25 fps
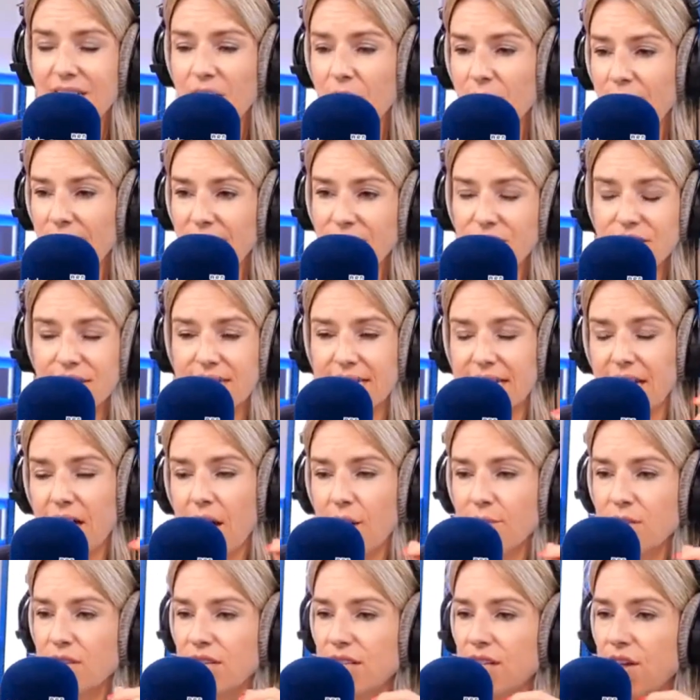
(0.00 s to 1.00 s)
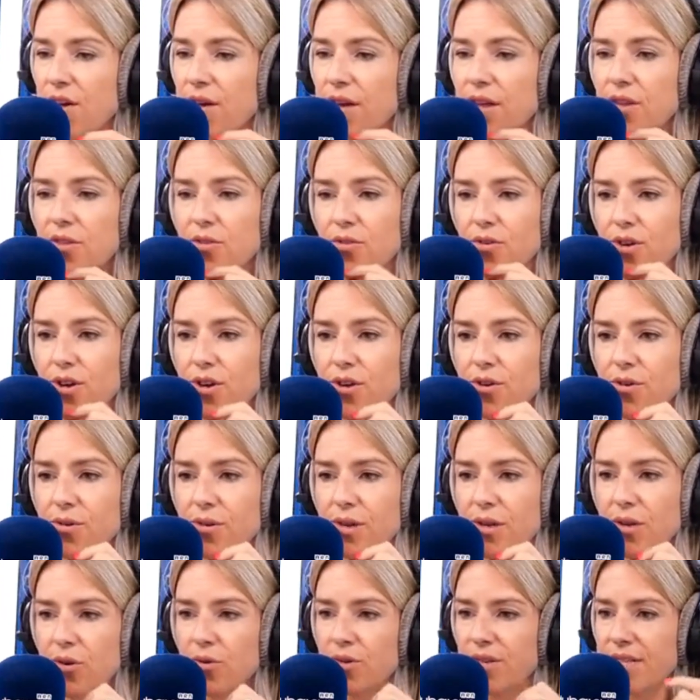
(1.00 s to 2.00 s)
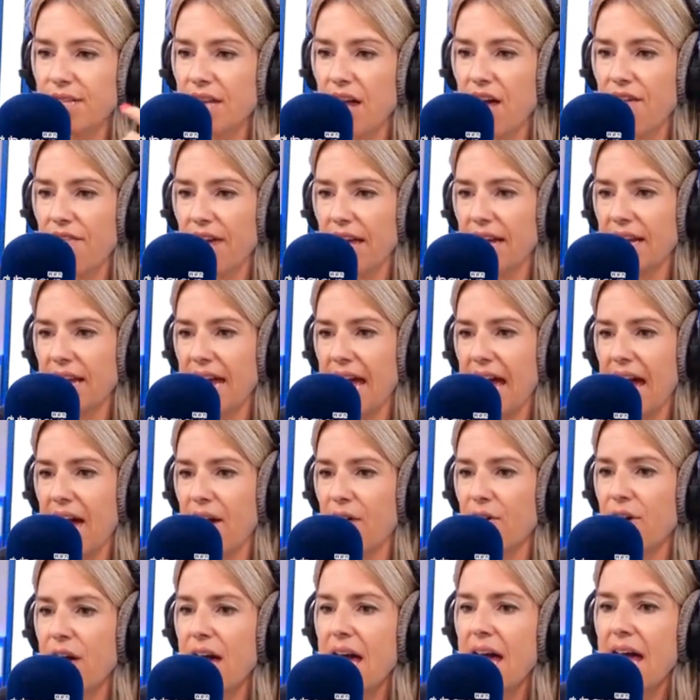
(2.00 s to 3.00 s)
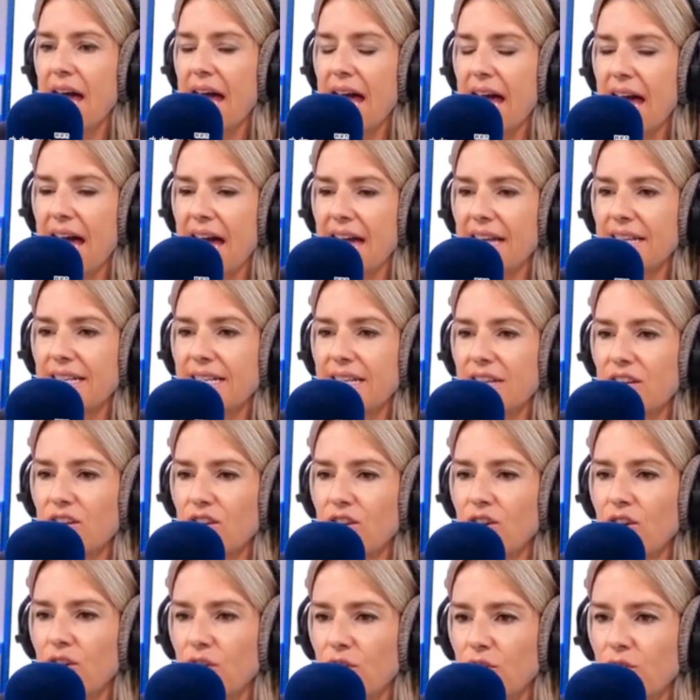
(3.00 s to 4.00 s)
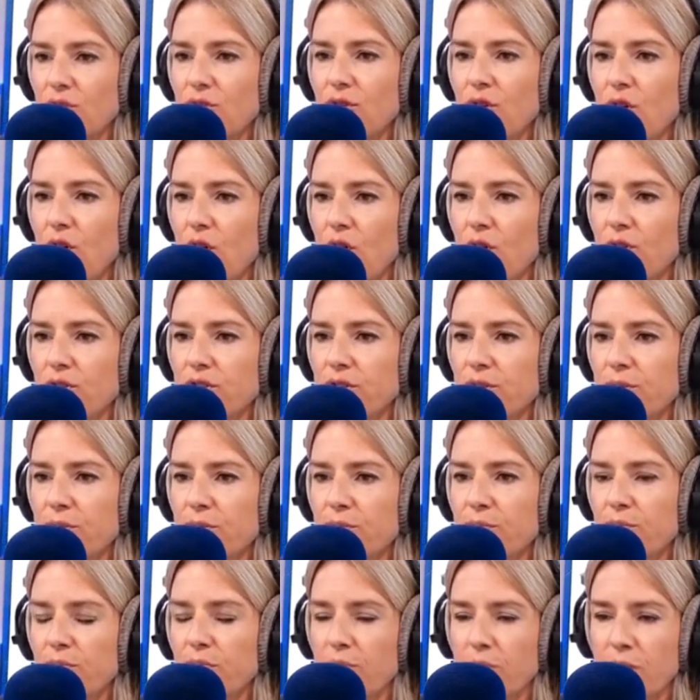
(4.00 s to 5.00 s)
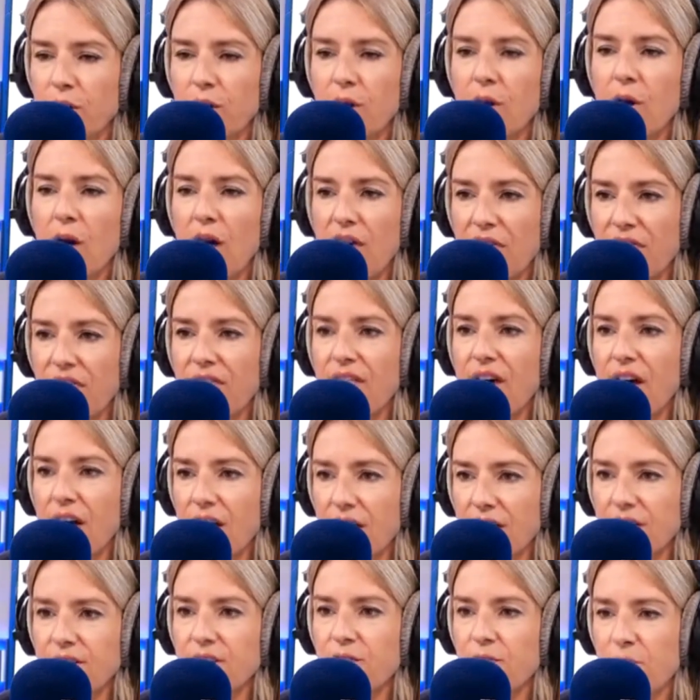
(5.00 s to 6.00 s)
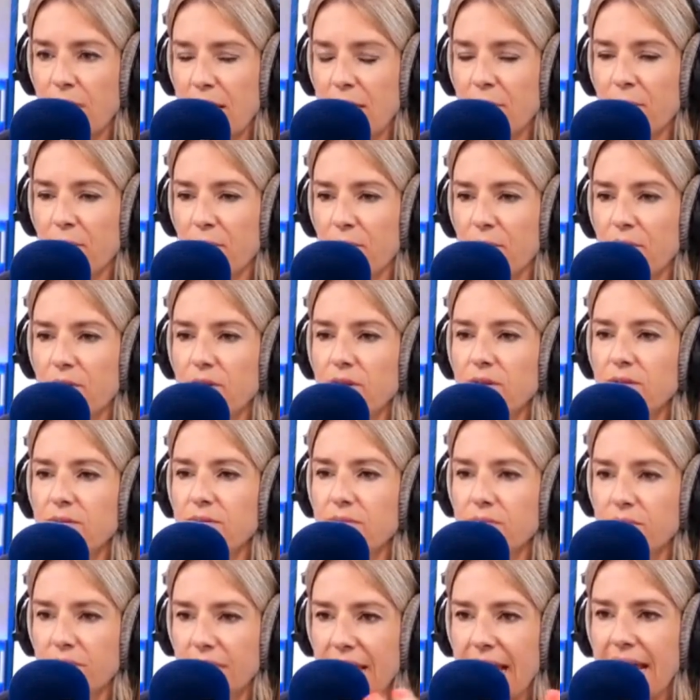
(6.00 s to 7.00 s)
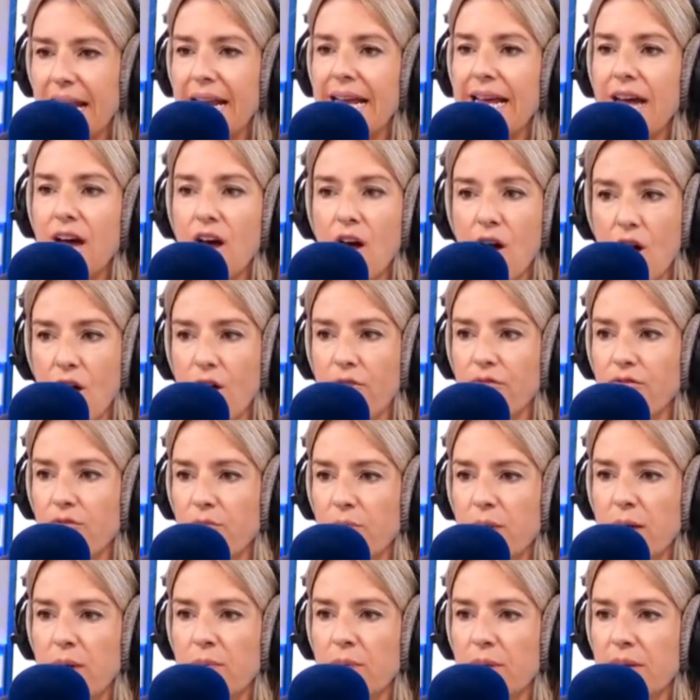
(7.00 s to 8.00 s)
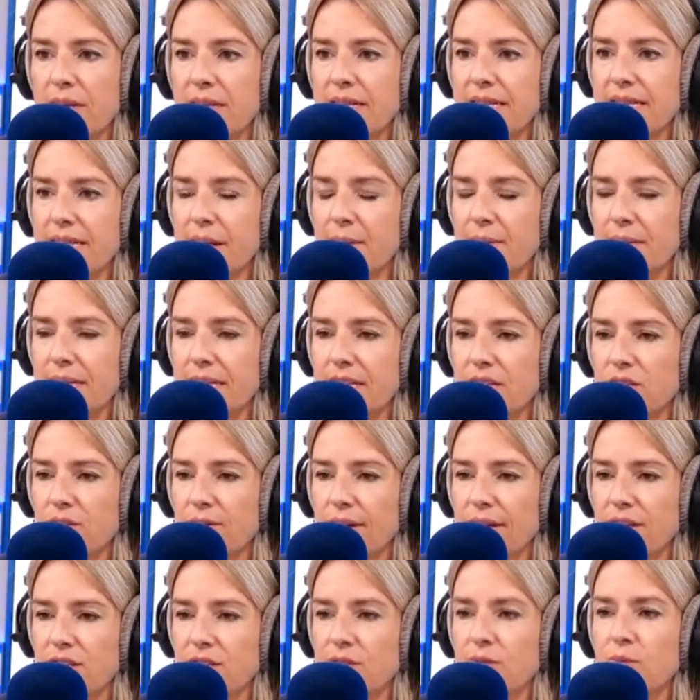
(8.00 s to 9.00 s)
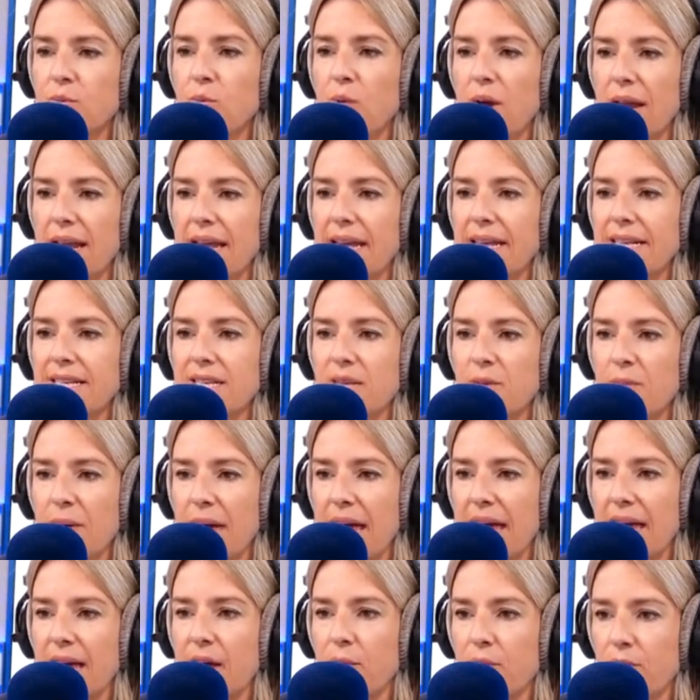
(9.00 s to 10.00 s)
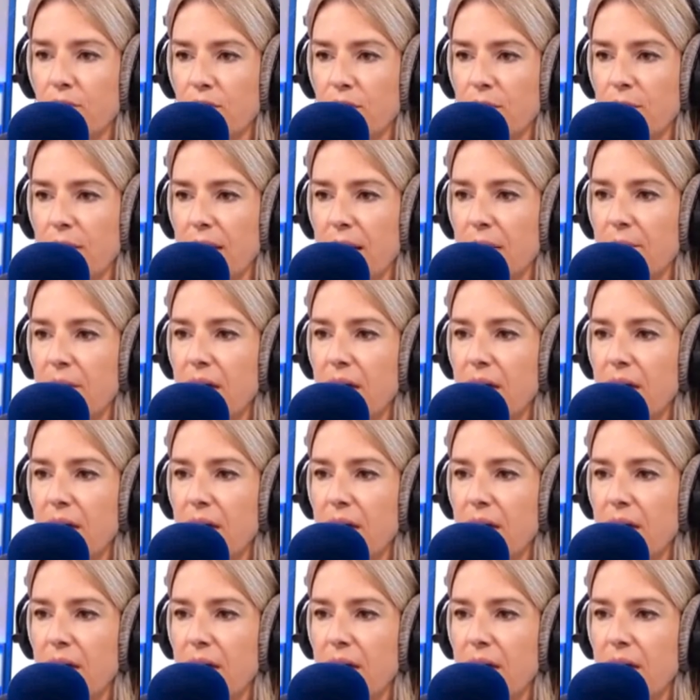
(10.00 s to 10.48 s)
interesting. I'm just going through your survey now, and you've got a third of people, nearly a half of people in some situations, willing to pay a premium